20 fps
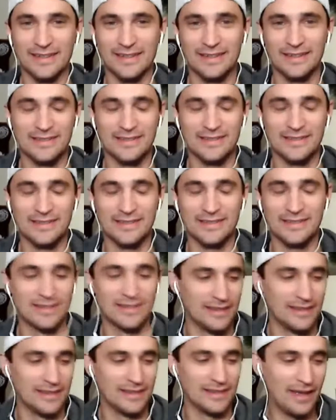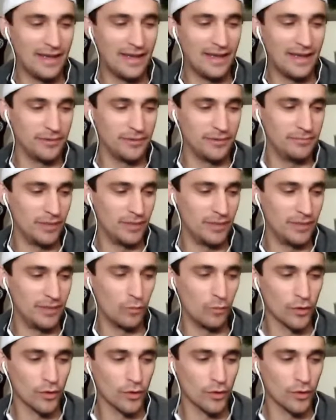yeah, that's.
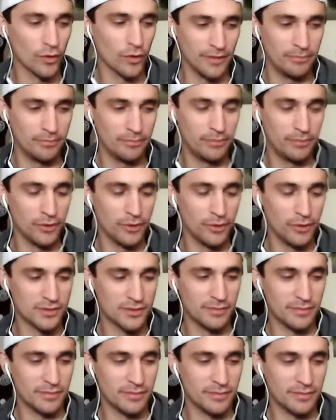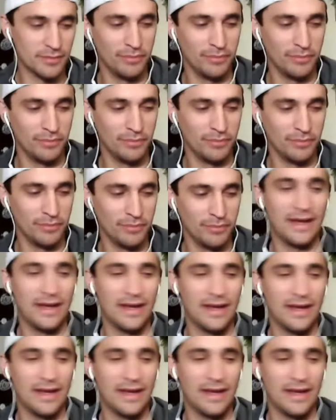I'm working on a post about
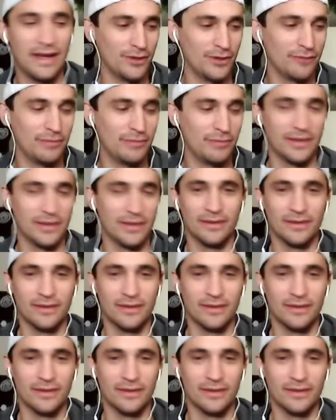Bullet now, so I